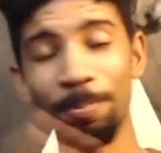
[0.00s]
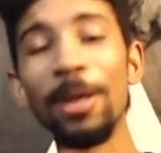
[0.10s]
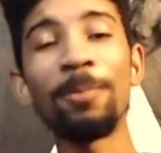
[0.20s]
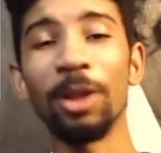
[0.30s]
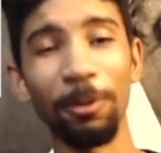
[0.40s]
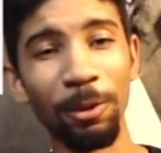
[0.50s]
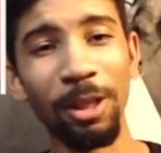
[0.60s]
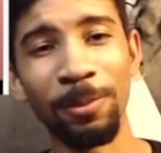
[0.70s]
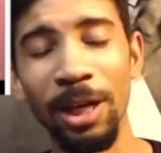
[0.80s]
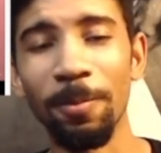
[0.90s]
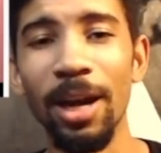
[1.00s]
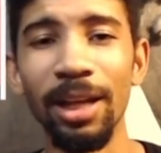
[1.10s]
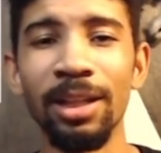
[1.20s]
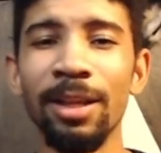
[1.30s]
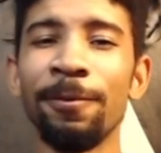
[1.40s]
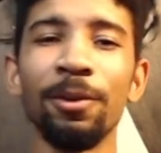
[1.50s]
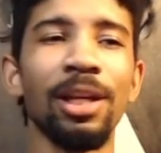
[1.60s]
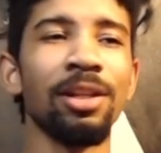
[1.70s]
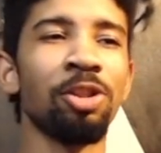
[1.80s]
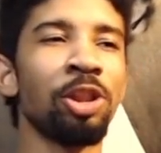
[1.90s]
people get really upset about it because they feel that
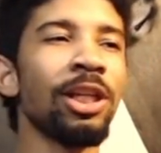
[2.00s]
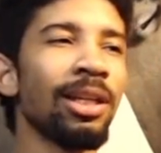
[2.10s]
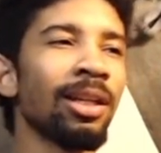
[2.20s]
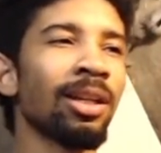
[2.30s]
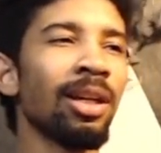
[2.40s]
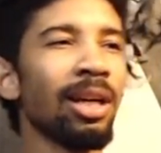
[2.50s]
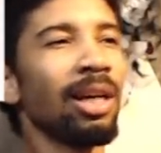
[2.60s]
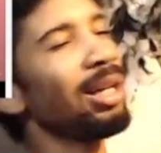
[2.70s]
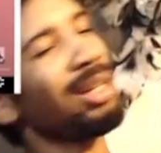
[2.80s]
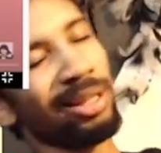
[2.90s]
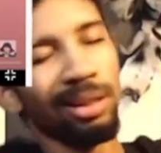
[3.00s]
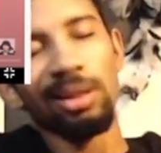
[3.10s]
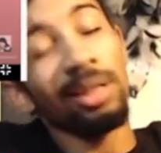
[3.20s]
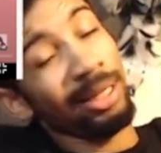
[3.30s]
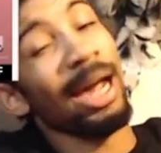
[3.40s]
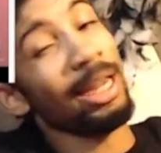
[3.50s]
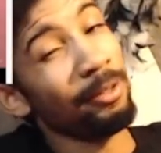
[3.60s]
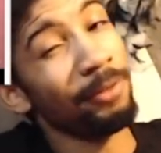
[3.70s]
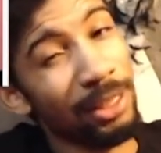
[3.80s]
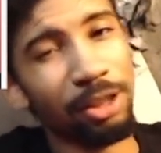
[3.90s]
it's cheating. It kind
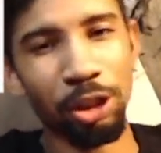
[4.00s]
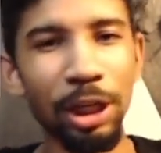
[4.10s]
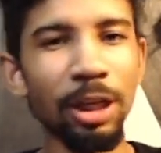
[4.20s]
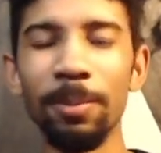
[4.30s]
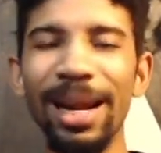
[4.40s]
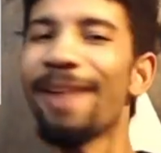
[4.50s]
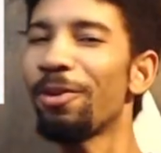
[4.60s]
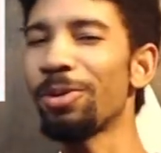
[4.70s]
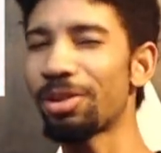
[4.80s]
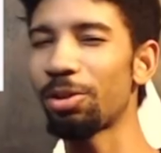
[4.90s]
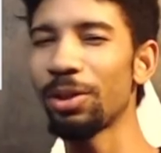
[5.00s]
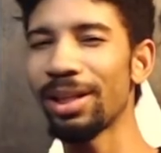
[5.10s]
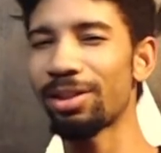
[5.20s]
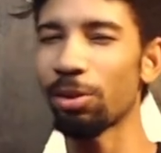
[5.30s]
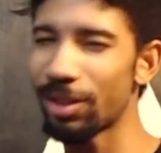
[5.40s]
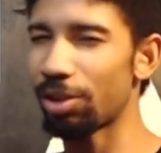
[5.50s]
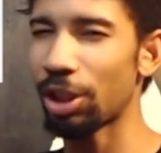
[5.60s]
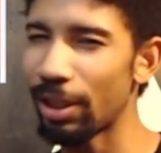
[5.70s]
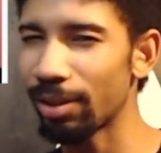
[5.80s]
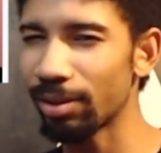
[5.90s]
of is cheating, but everyone's doing it, so is it
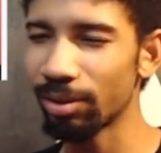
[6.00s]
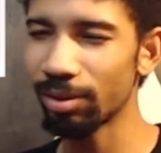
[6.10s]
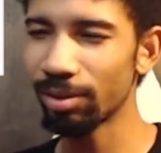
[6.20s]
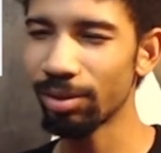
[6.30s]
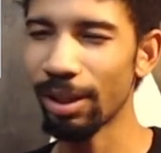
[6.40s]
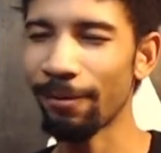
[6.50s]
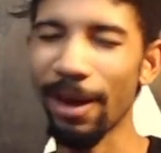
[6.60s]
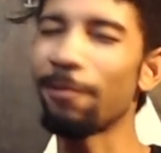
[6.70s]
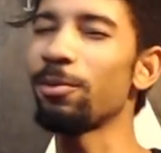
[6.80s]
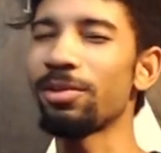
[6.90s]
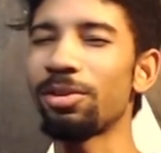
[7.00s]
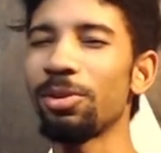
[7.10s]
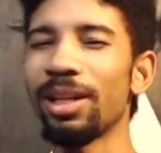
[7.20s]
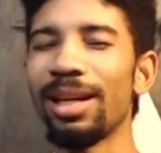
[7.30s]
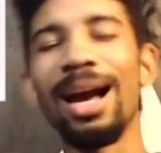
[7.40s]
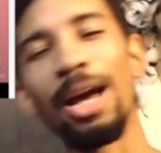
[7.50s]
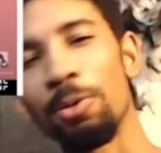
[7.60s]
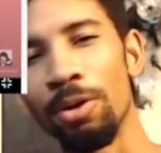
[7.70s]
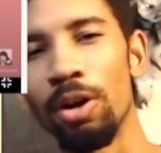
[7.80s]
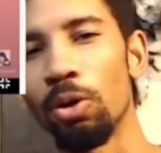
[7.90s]
cheating? If everyone's doing it, I
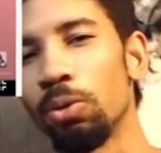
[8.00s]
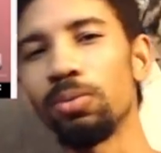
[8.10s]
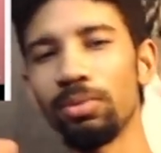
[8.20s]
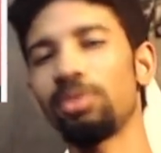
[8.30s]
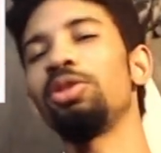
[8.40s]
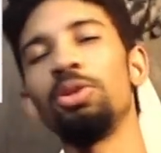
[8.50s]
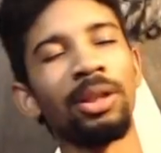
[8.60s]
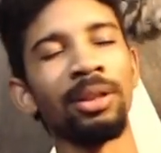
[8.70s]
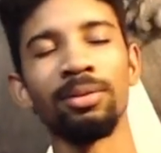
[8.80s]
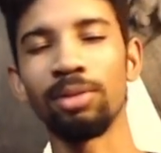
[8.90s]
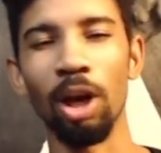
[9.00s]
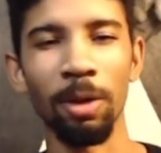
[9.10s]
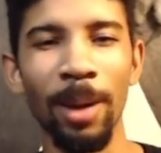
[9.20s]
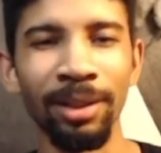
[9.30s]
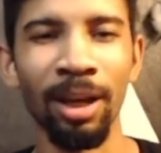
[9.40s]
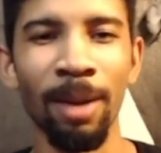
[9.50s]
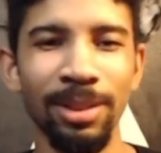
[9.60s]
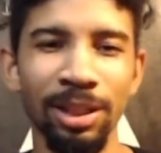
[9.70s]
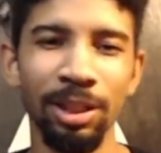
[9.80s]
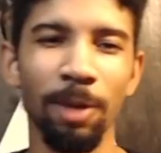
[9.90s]
don't know. You can talk about it in the comment
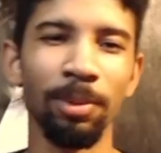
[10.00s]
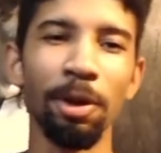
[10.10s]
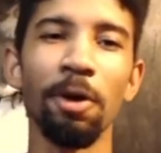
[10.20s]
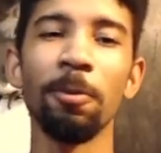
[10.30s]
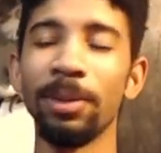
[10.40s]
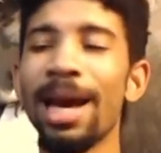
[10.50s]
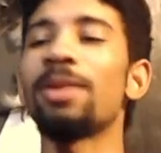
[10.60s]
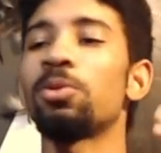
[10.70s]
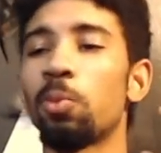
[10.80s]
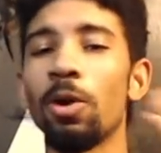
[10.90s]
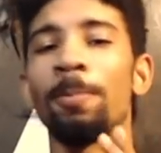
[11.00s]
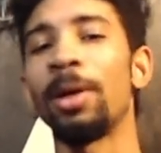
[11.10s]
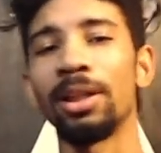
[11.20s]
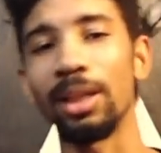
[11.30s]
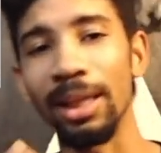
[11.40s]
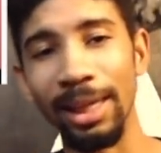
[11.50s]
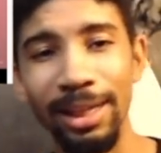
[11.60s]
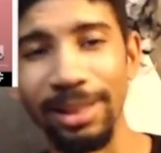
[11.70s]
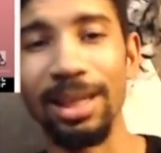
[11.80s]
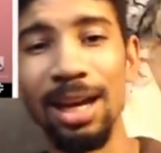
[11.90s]
section down below, but that's what bundling
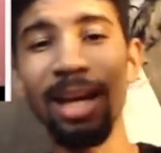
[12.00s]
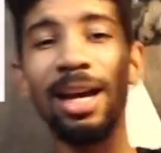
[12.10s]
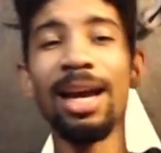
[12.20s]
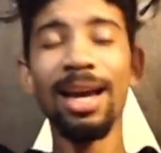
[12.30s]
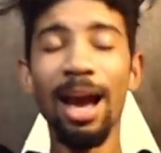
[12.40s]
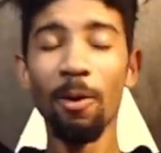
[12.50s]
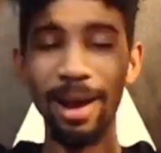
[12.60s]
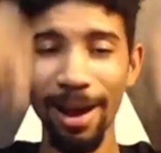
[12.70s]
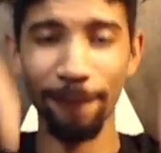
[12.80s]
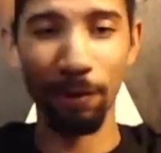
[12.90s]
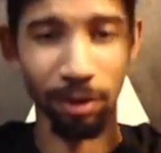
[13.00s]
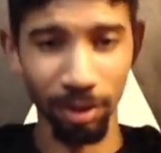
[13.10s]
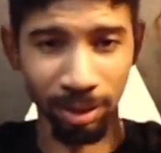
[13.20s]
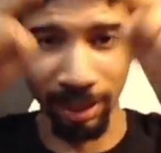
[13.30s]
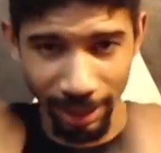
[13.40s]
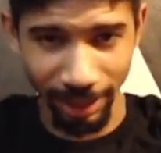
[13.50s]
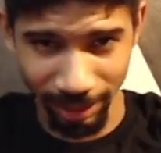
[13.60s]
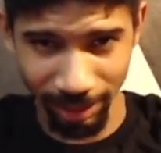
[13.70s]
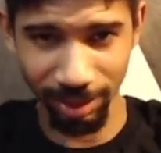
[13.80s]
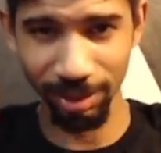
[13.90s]
is. However,
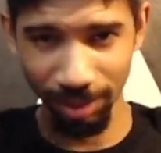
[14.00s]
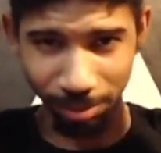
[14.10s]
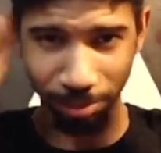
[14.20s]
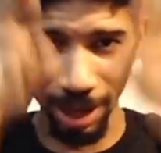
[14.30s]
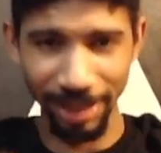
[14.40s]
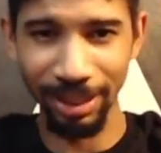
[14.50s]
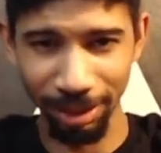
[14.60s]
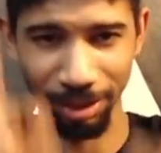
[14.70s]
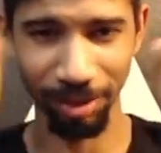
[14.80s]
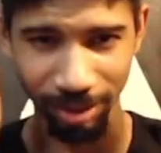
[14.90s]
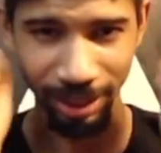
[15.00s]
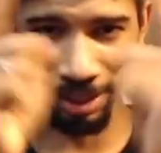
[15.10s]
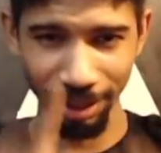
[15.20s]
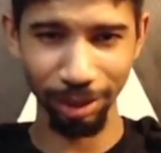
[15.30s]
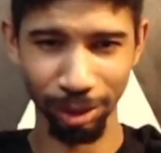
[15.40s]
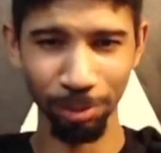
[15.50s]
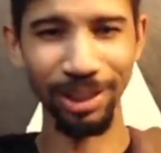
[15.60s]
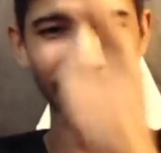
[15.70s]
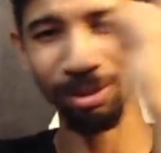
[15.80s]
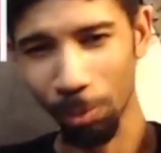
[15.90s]
this right here in this
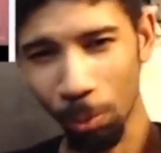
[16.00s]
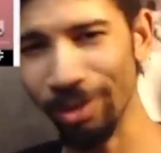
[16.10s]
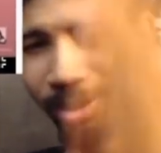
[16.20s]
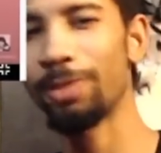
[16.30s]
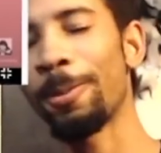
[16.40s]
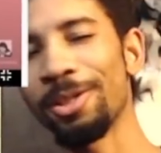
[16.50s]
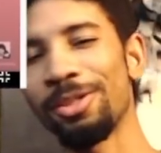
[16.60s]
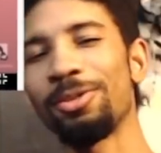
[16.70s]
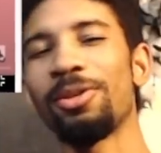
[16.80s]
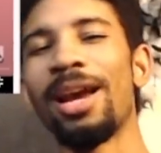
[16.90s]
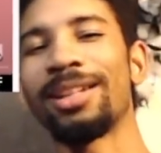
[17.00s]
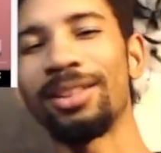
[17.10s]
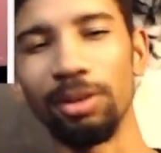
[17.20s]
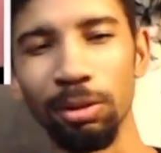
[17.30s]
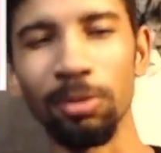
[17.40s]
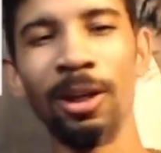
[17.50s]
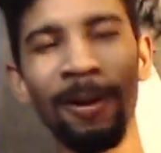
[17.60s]
tweet, what this person is reacting to,